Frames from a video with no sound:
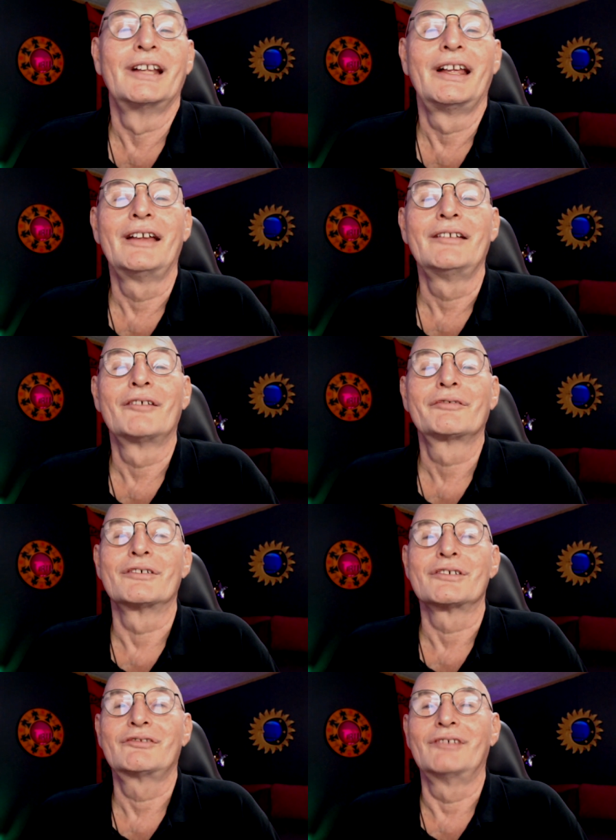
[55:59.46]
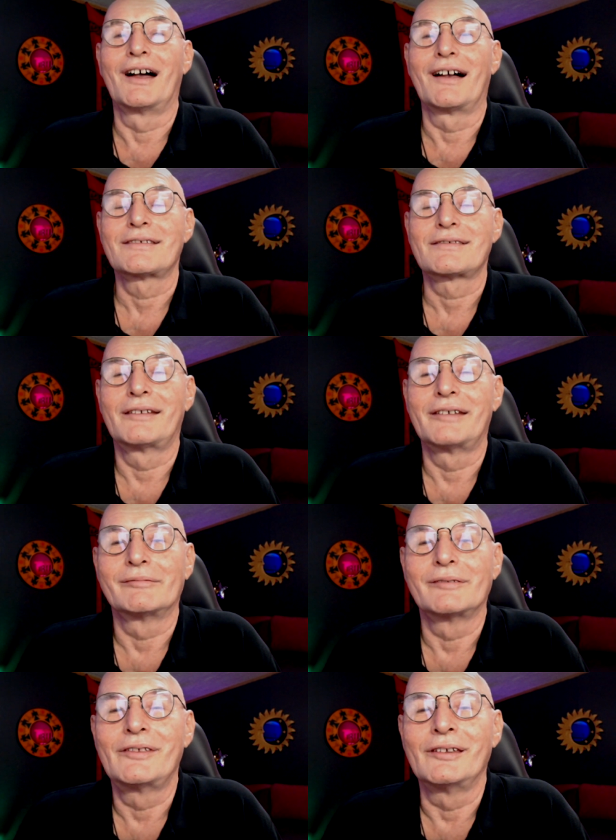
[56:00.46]
And of course, we ask that
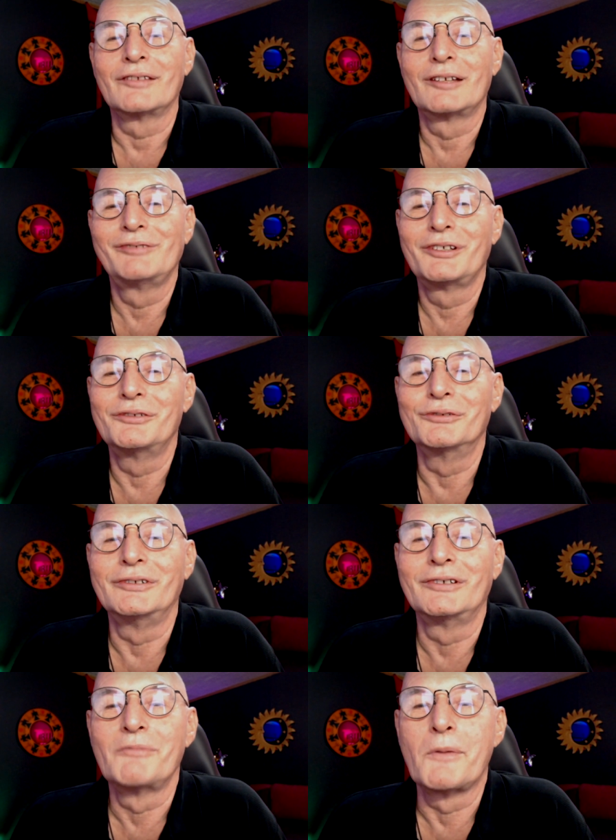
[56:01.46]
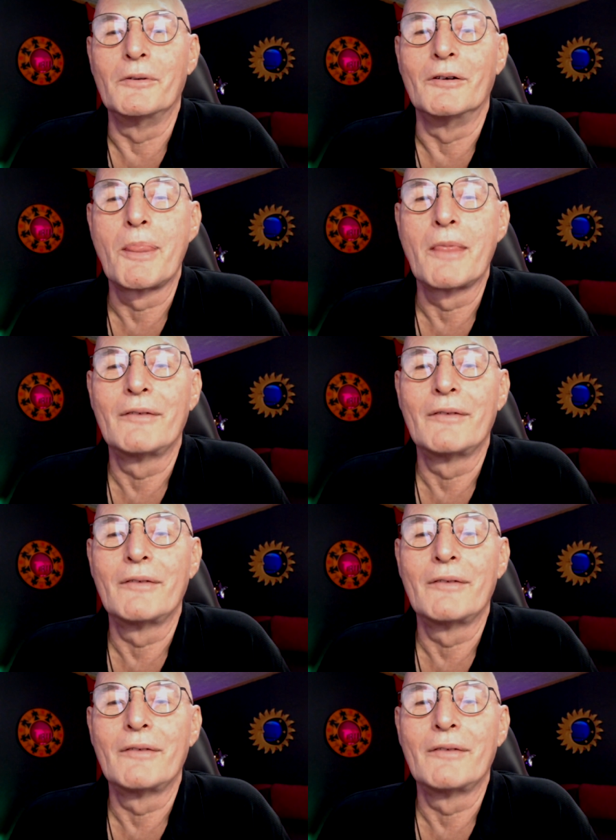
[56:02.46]
everything that we're doing, you know,